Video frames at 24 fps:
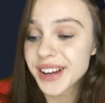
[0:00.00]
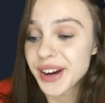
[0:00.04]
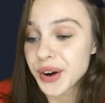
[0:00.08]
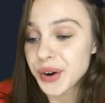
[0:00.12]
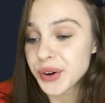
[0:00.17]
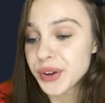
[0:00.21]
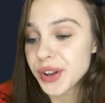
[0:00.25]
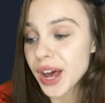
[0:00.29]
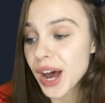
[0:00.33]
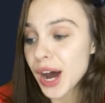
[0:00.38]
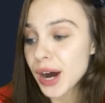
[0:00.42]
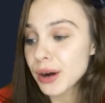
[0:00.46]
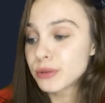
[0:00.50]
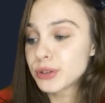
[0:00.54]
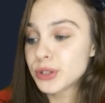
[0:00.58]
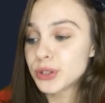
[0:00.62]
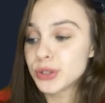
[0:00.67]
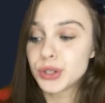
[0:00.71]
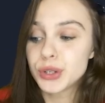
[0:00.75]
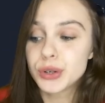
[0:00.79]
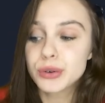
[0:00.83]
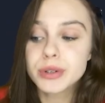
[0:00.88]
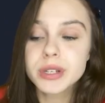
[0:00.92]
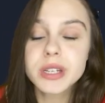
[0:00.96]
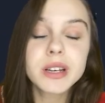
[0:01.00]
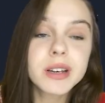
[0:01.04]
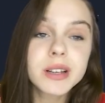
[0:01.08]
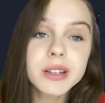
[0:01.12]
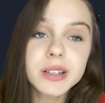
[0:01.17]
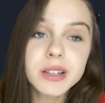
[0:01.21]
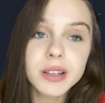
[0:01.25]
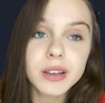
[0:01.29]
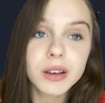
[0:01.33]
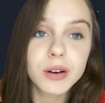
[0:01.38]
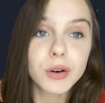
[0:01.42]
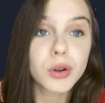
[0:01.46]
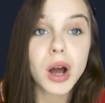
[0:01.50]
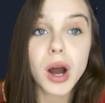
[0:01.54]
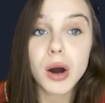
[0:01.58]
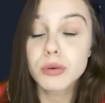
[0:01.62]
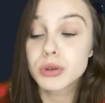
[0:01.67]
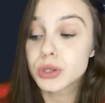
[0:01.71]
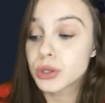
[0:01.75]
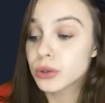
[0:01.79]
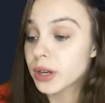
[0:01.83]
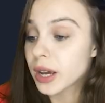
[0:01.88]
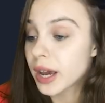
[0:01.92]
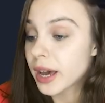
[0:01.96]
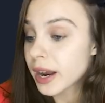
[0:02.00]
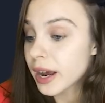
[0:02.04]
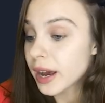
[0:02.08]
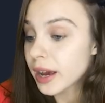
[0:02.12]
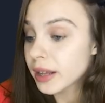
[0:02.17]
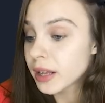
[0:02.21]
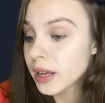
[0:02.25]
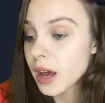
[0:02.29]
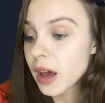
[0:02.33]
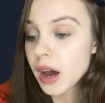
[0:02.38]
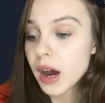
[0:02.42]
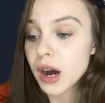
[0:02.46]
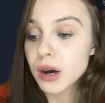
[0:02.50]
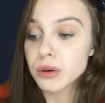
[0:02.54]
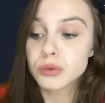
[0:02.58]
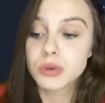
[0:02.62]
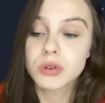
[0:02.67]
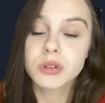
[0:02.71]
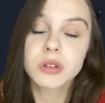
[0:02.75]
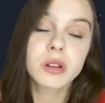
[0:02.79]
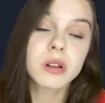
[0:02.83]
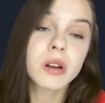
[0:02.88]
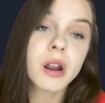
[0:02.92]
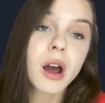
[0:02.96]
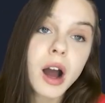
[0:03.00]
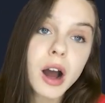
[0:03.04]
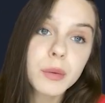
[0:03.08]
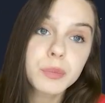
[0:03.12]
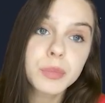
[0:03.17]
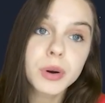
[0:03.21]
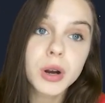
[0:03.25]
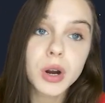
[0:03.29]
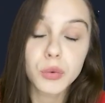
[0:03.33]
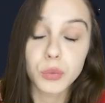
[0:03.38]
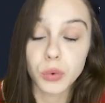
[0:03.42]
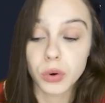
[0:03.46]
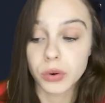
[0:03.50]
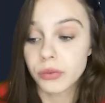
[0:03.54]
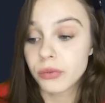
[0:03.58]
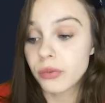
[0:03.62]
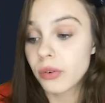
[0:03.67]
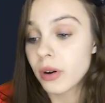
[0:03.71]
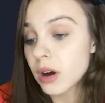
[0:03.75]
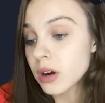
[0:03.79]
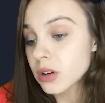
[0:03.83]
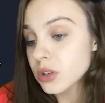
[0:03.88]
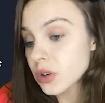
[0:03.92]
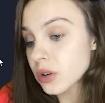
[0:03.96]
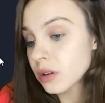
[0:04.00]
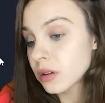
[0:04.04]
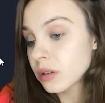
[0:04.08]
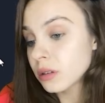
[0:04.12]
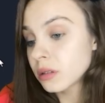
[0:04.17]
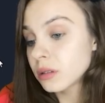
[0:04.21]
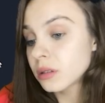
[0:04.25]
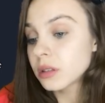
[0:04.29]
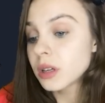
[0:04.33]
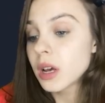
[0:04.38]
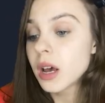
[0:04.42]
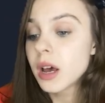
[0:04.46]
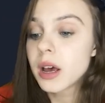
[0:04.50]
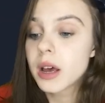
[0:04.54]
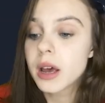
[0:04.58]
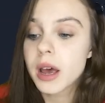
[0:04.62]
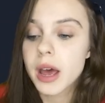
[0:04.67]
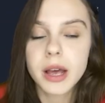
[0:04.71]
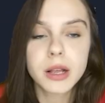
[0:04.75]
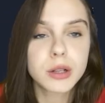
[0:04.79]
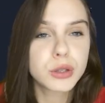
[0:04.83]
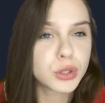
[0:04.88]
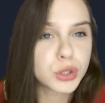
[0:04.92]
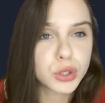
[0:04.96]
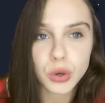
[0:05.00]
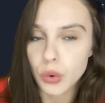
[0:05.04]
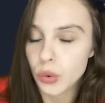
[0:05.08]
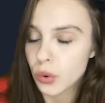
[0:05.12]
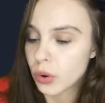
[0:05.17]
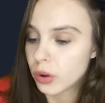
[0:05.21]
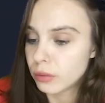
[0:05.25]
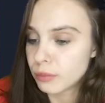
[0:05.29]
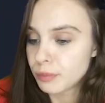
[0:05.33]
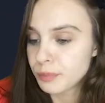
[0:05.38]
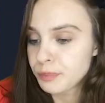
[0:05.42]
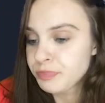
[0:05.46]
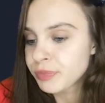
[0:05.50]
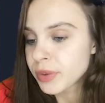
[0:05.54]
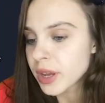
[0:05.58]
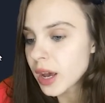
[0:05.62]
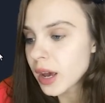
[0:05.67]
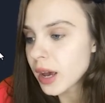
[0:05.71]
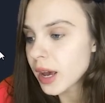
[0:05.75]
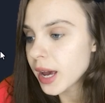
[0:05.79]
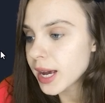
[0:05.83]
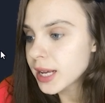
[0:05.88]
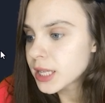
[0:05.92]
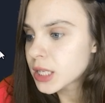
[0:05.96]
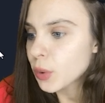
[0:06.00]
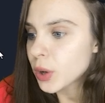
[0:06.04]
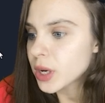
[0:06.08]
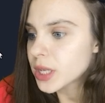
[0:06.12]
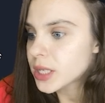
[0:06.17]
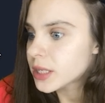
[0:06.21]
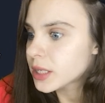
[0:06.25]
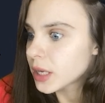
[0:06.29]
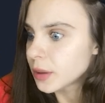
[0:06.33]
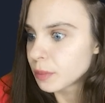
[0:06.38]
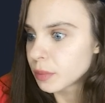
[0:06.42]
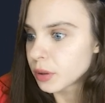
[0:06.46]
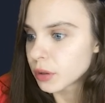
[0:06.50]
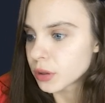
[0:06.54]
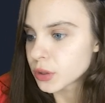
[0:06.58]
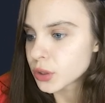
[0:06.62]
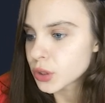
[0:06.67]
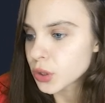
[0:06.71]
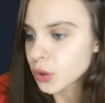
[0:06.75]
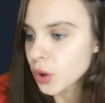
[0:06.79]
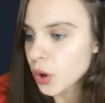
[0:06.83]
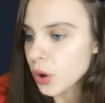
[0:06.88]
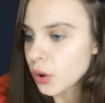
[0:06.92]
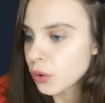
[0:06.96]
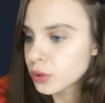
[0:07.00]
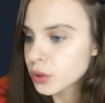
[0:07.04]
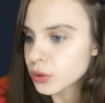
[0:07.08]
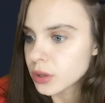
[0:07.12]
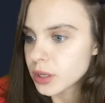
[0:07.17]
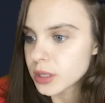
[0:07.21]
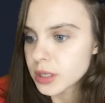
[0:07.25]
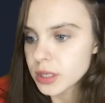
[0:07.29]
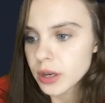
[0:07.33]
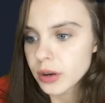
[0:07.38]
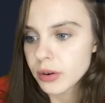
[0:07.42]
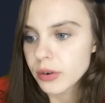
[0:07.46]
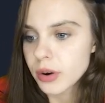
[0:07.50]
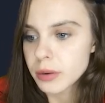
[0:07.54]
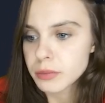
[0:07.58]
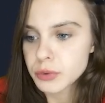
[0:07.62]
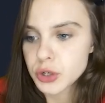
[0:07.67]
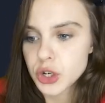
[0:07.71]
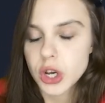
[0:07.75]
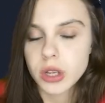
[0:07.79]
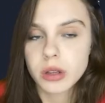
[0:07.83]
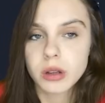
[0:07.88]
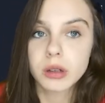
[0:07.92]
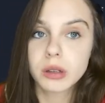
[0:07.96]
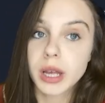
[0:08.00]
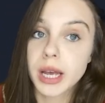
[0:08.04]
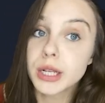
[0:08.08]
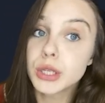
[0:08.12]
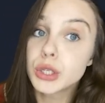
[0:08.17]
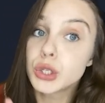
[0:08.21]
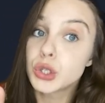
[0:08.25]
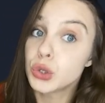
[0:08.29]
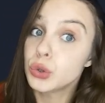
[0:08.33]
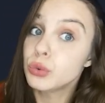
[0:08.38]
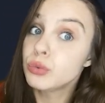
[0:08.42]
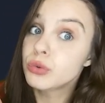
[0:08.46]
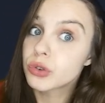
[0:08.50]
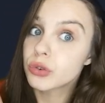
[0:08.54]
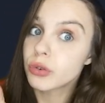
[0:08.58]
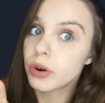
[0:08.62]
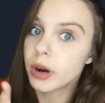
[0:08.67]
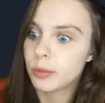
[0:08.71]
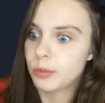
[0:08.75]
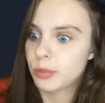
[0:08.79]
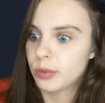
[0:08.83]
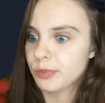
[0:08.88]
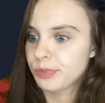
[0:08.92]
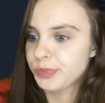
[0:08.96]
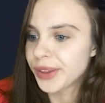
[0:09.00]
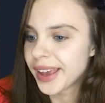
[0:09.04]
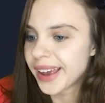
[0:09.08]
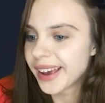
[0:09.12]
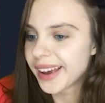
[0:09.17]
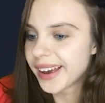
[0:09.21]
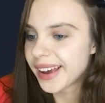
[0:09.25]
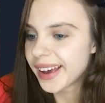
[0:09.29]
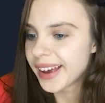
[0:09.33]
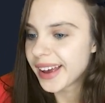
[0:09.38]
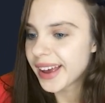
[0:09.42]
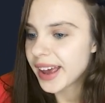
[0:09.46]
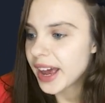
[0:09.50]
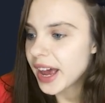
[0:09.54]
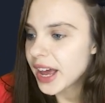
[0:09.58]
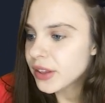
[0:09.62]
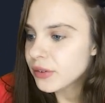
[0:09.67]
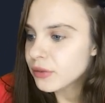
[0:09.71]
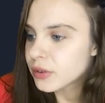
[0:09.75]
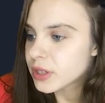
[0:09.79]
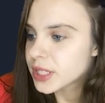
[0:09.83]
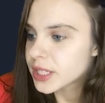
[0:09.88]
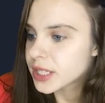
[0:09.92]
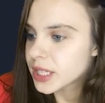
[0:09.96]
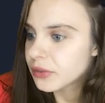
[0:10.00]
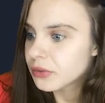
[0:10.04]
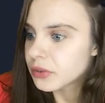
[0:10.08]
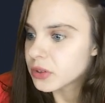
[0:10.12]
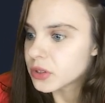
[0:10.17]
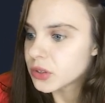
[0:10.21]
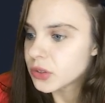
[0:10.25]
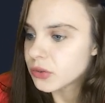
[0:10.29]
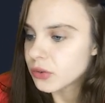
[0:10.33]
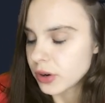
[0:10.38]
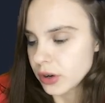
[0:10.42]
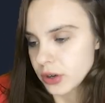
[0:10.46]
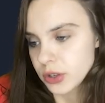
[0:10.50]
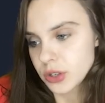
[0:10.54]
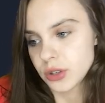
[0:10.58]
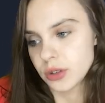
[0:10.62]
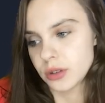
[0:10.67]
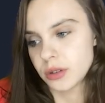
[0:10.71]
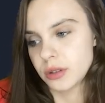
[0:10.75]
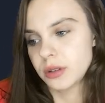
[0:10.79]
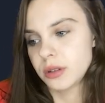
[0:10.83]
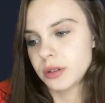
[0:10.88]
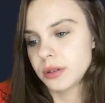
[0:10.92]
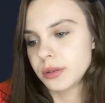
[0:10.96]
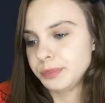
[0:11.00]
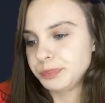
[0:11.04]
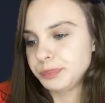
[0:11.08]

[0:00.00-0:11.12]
on how to use it, on how to get it, how to set up, what functions, and so on. It's quite simple, so go to the Telegram channel and subscribe and receive instructions.